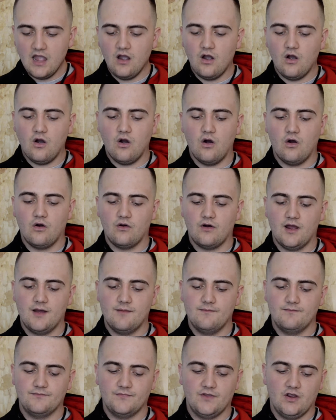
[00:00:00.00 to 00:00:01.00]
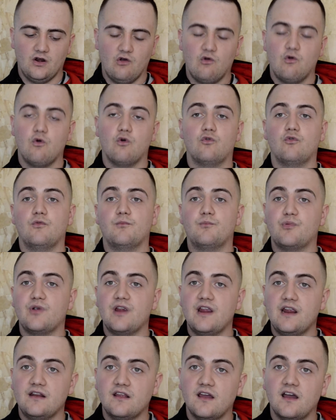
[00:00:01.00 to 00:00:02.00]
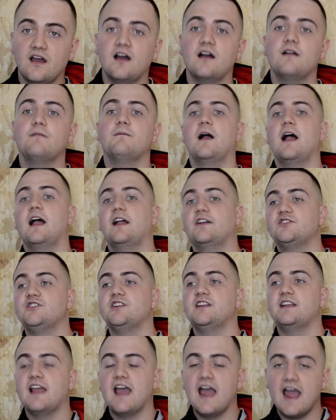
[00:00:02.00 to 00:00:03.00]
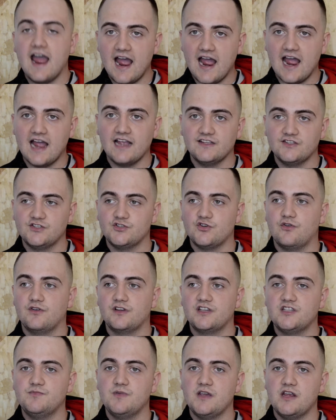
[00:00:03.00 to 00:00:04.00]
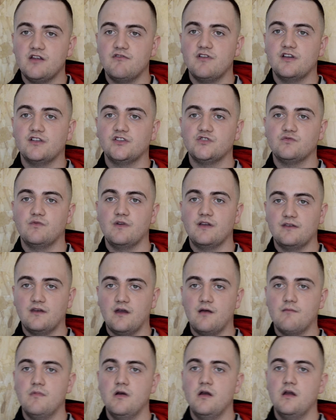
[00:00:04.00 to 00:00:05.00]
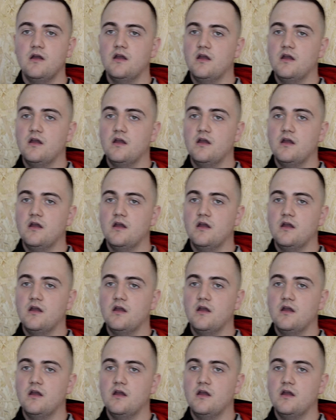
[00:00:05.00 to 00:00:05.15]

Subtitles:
or you know, go to a breeder, actually get hands-on experience with them,